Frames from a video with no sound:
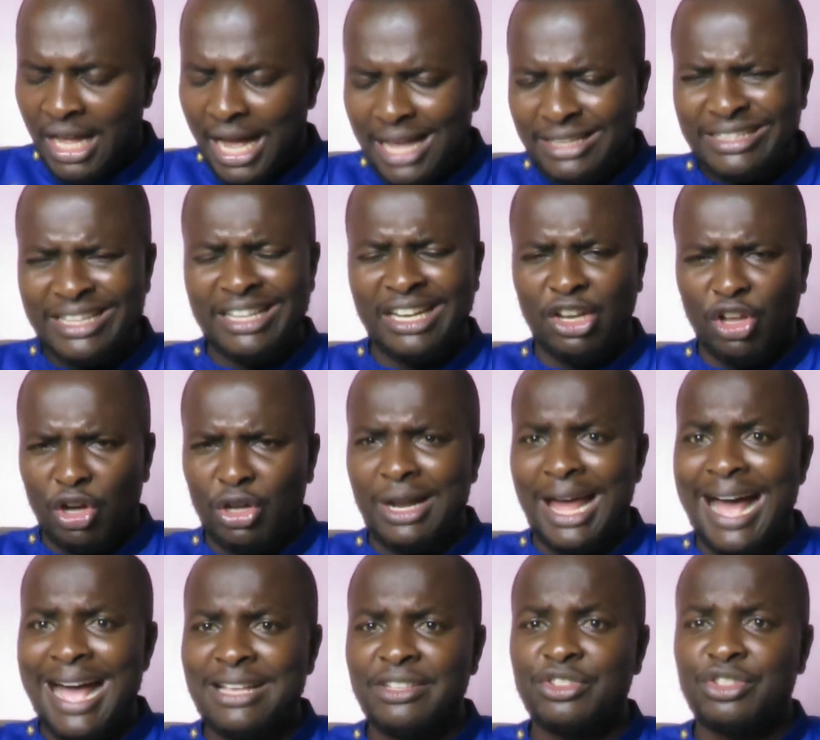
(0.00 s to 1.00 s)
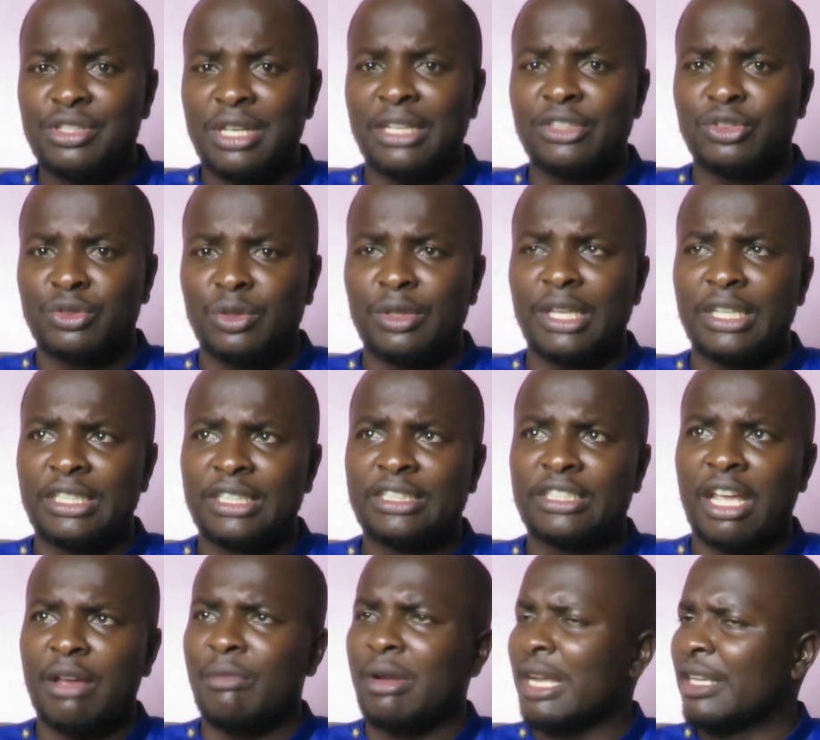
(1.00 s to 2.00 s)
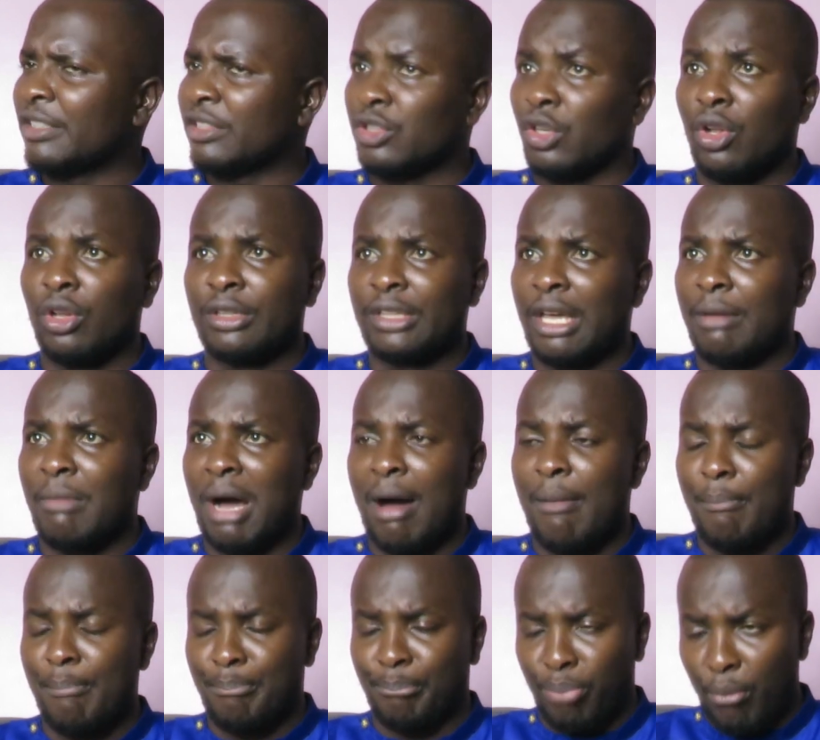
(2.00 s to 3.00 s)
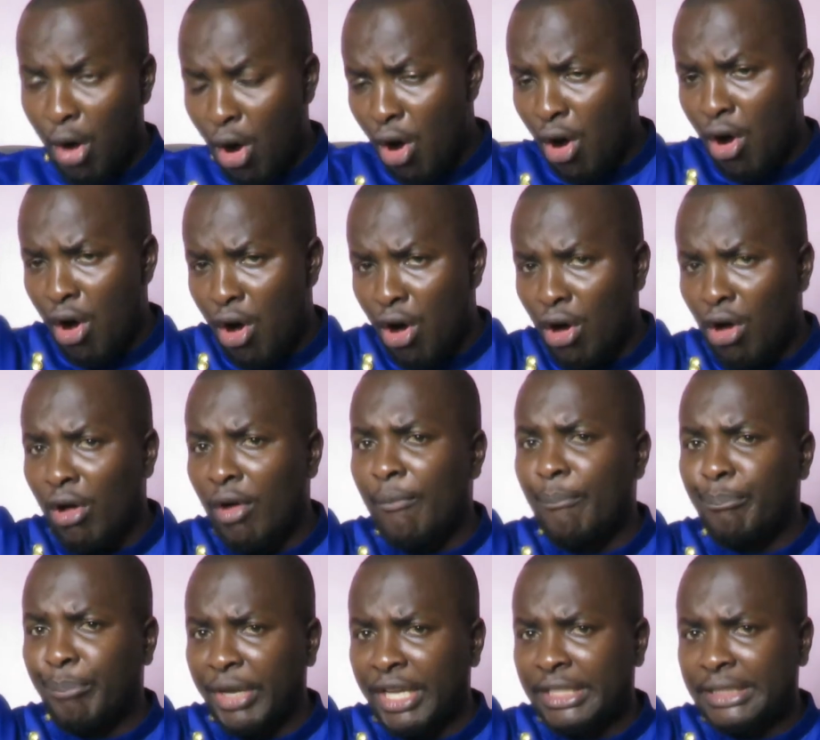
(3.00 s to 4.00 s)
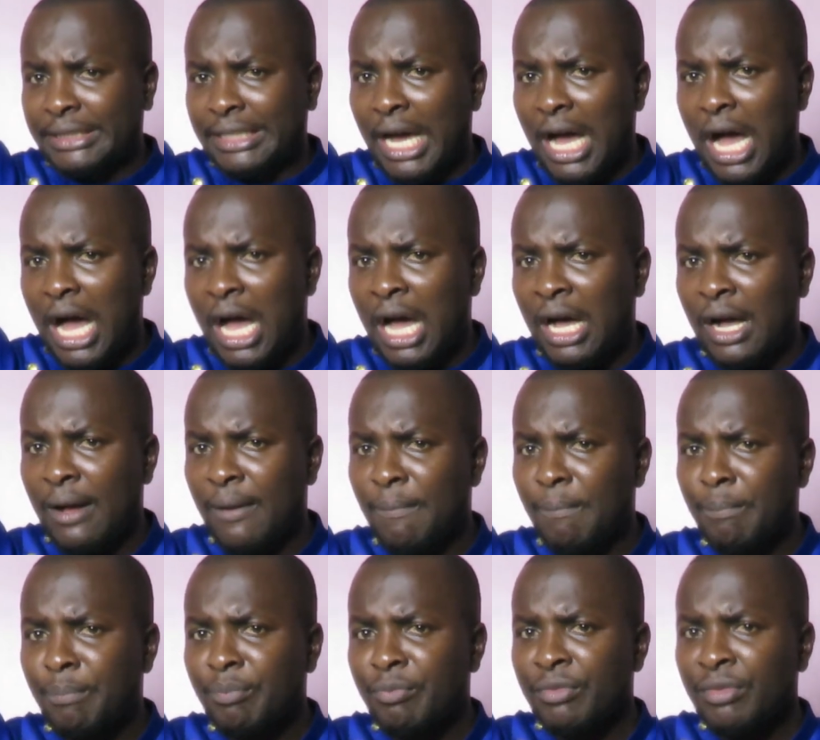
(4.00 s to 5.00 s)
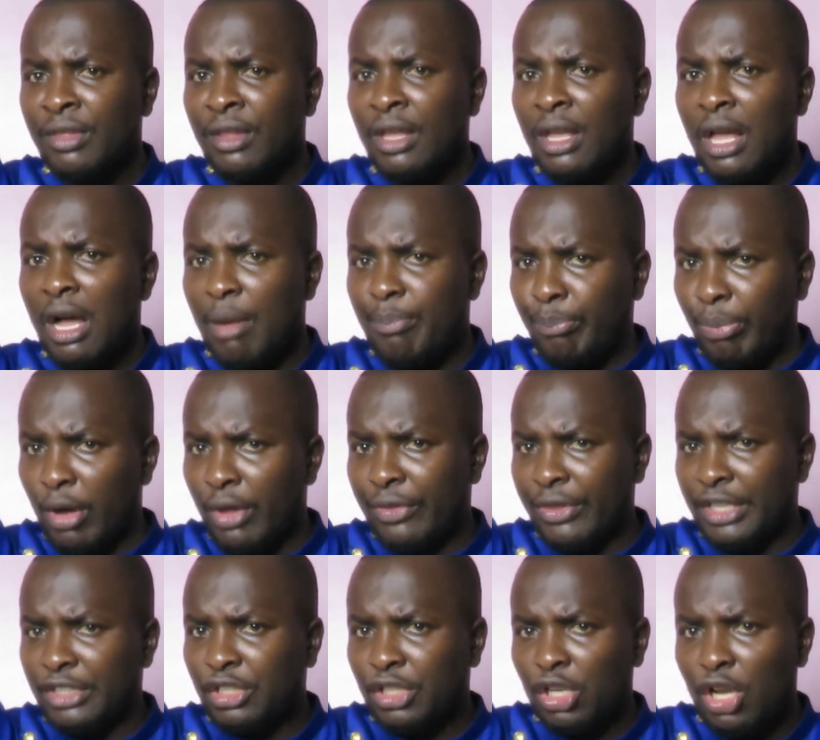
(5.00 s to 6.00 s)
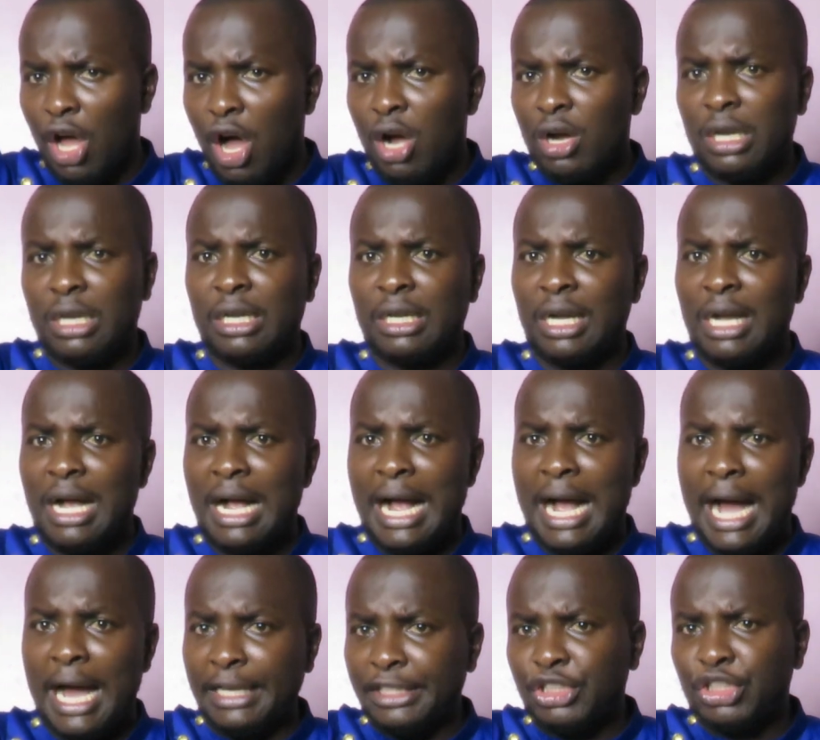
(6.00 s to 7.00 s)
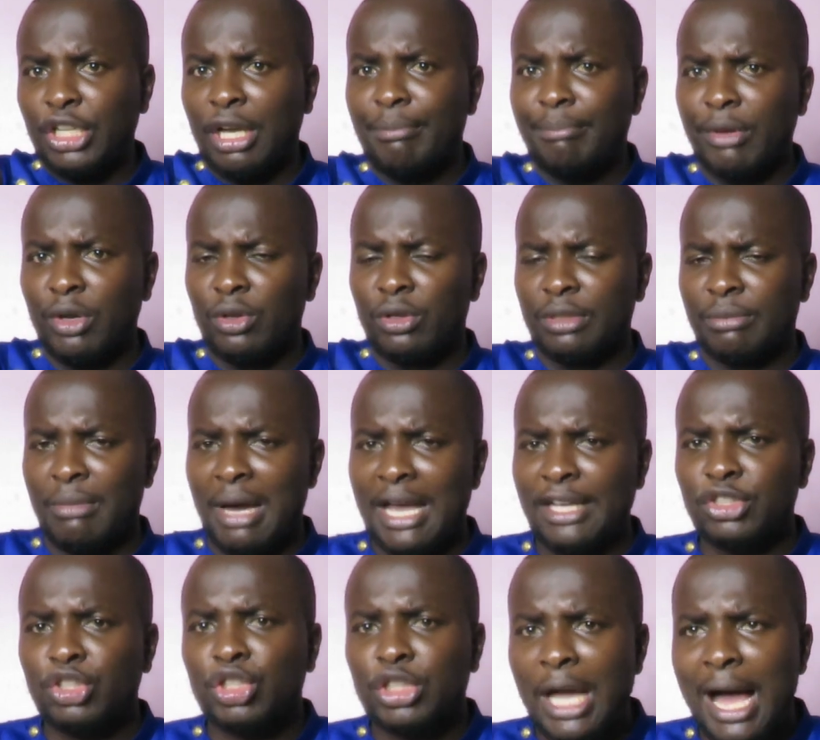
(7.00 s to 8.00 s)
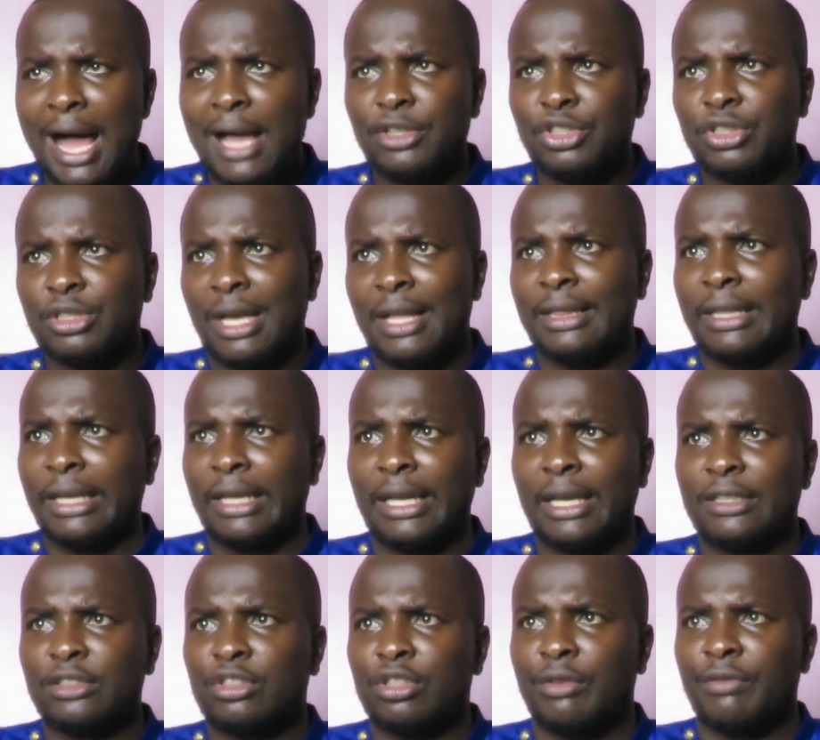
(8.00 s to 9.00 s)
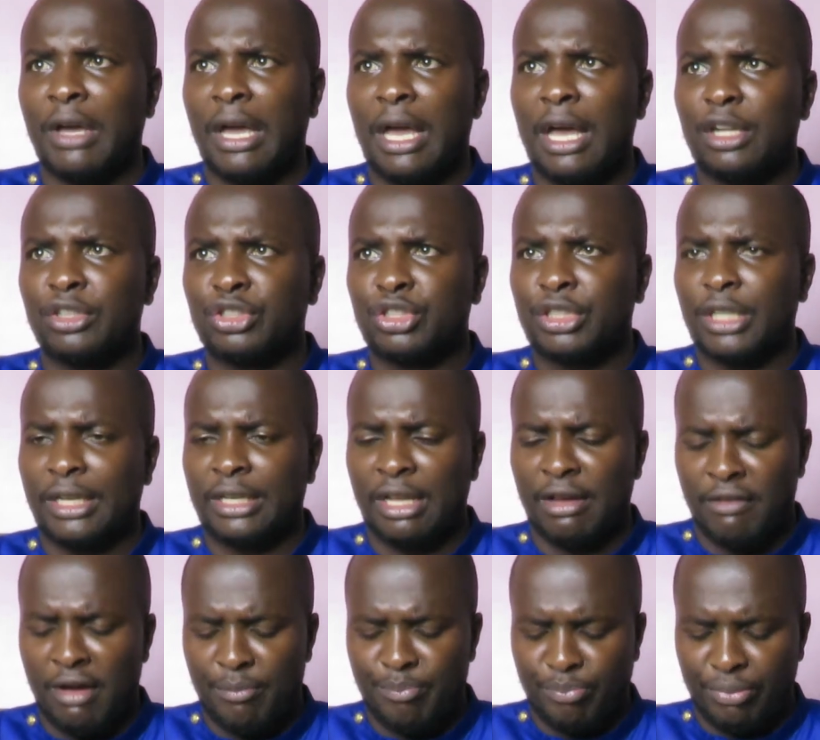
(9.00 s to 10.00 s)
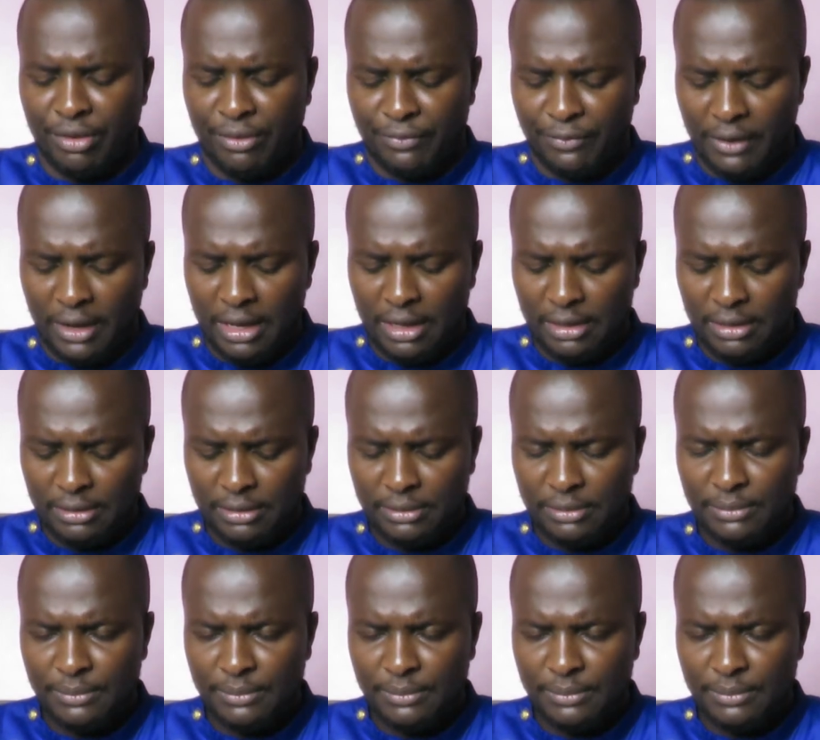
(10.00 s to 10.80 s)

As the Lord answered to the disciples and told them, upon Peter, upon this rock, I shall build my church, and the gates of hell shall never prevail.